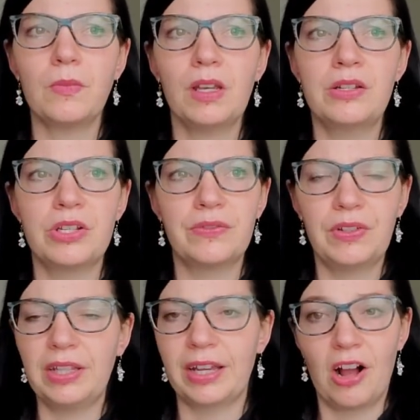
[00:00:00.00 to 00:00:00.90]
and just
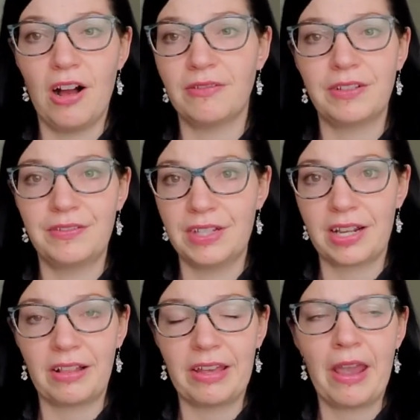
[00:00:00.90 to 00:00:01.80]
feeling off
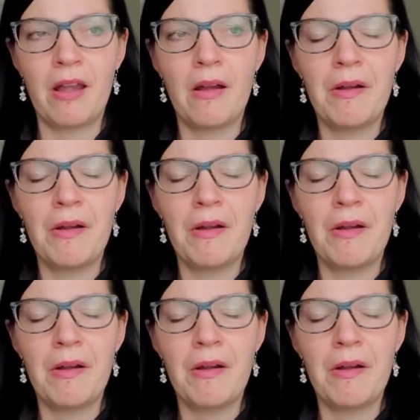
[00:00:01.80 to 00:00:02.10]
physically.